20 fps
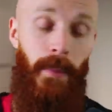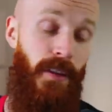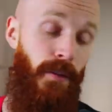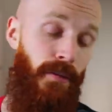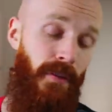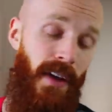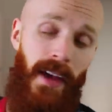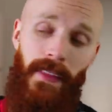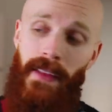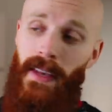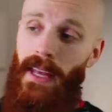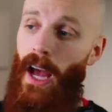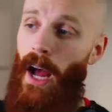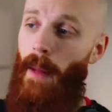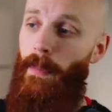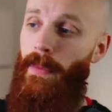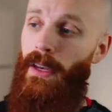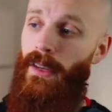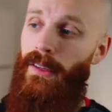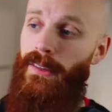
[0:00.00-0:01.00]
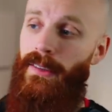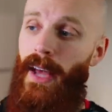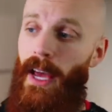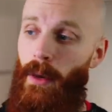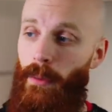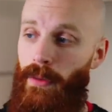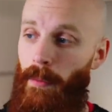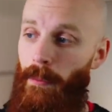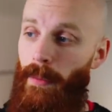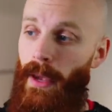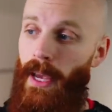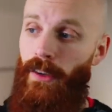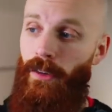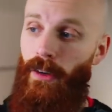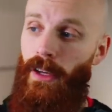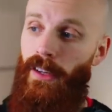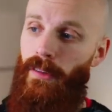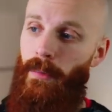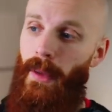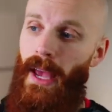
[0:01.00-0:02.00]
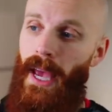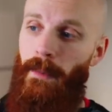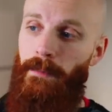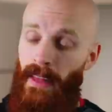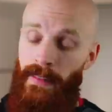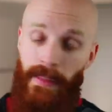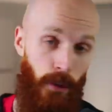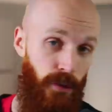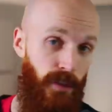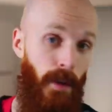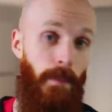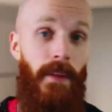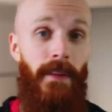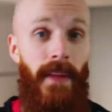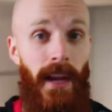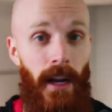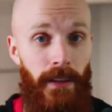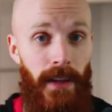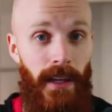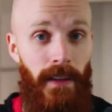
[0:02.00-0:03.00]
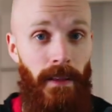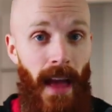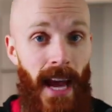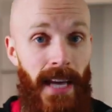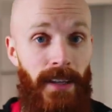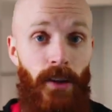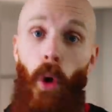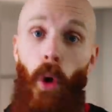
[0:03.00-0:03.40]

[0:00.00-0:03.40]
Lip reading: But the fact that he opted to sign with the Patriots, man, there was something there that he liked,